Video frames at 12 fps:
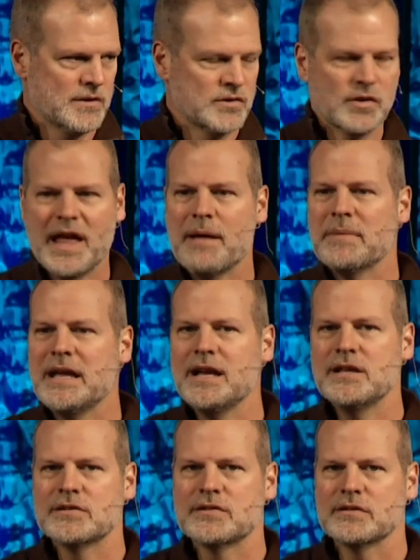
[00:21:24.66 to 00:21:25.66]
So that
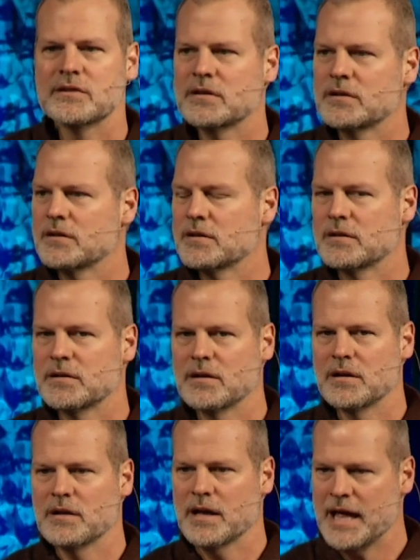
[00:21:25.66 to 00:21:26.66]
means
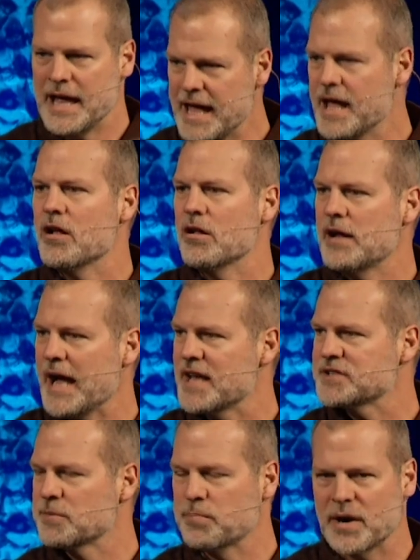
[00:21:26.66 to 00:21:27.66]
hell
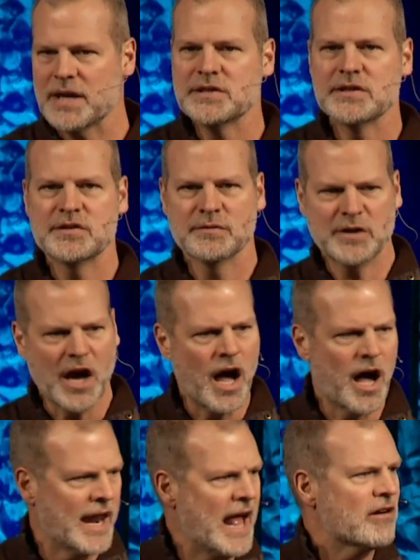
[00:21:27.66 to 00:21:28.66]
has the presence of
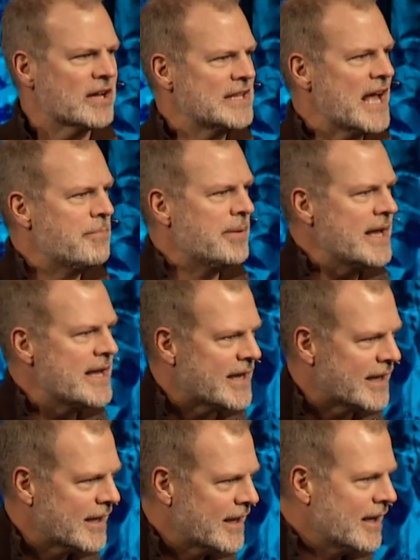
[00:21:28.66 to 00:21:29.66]
God. How can that
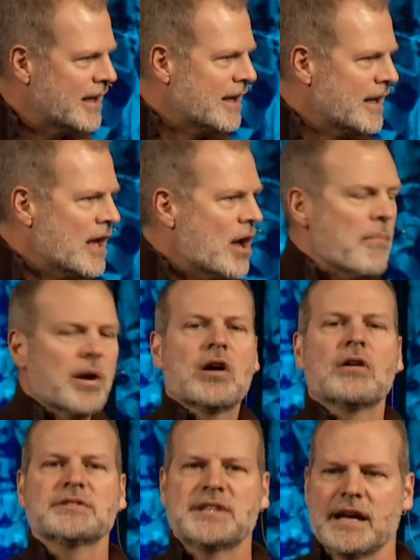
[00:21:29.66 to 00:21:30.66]
be?
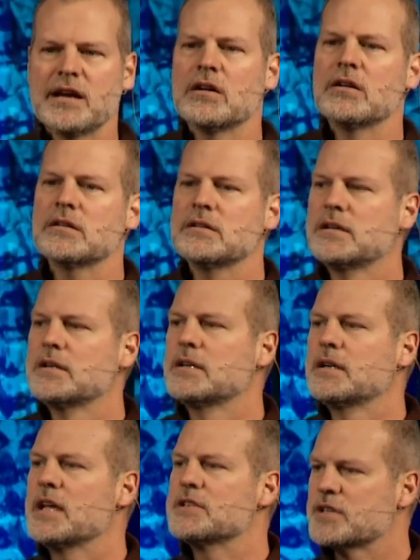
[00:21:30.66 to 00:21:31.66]
Because hell
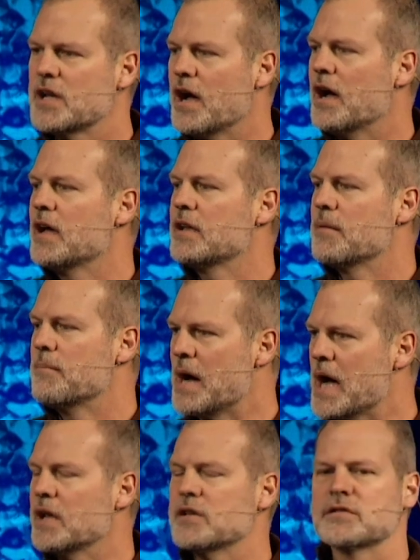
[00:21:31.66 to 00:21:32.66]
is God
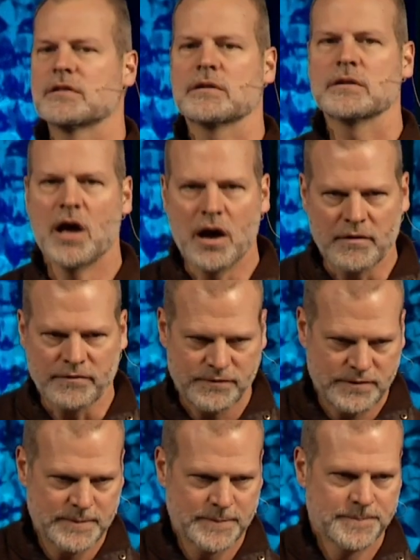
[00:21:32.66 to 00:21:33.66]
minus
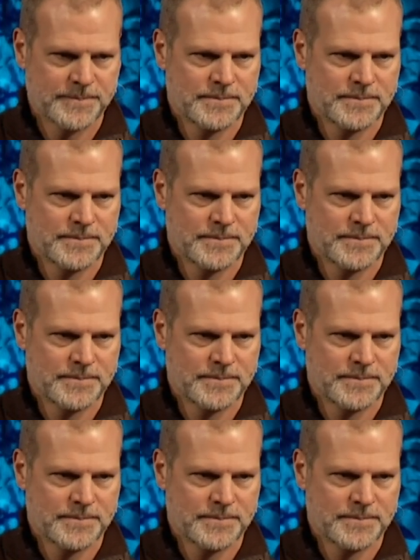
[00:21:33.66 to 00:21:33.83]
love.